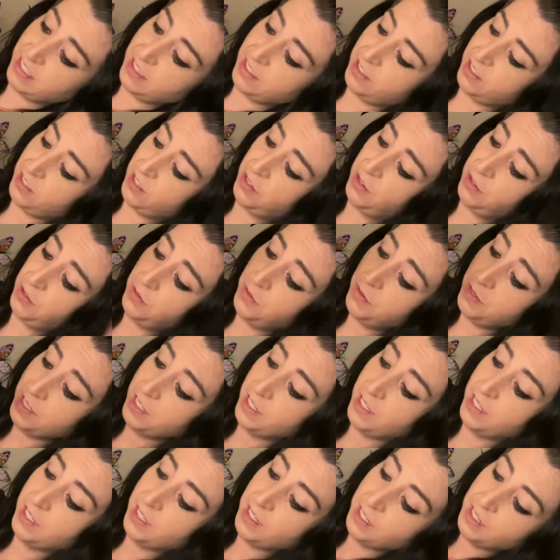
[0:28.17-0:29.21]
So
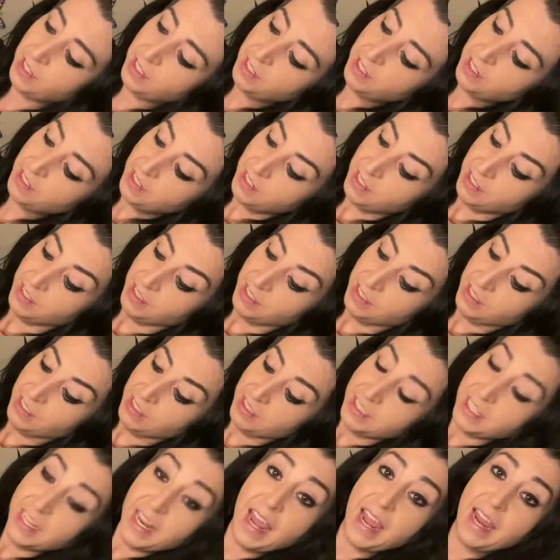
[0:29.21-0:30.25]

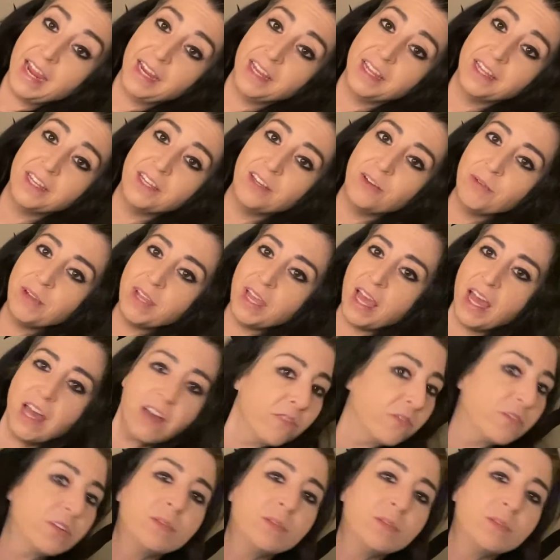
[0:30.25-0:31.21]
today we have